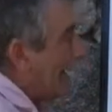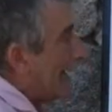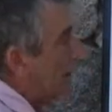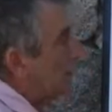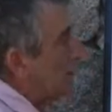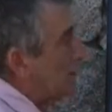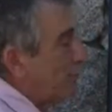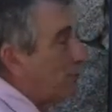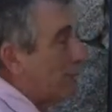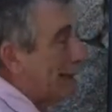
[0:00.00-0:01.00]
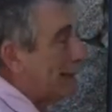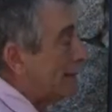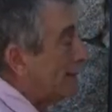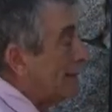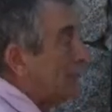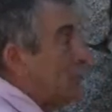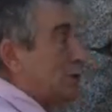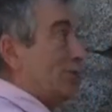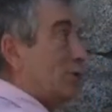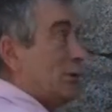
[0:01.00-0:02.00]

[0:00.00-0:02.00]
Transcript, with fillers: along the flow path, which of